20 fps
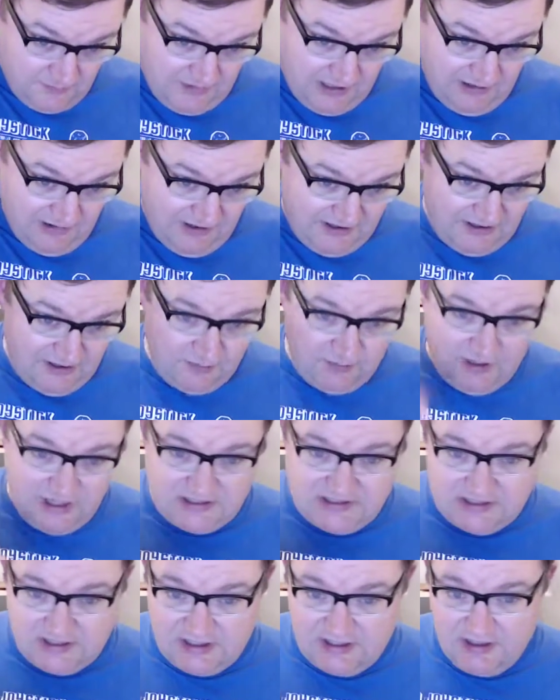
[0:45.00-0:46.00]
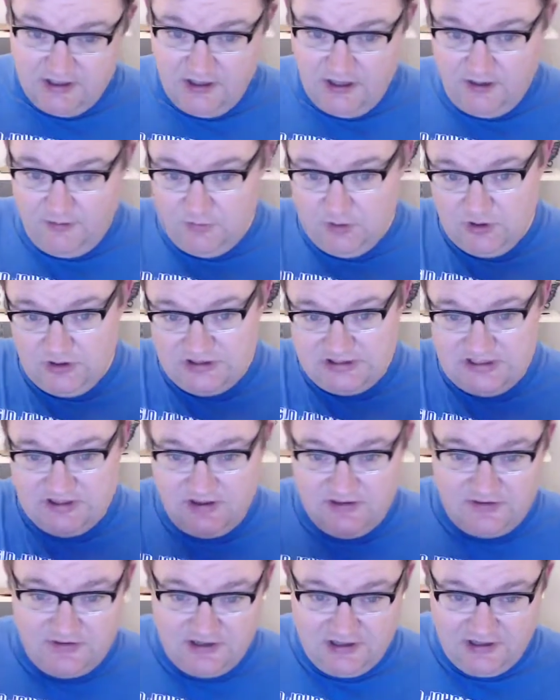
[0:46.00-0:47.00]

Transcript: They lined up nicely. You can see that the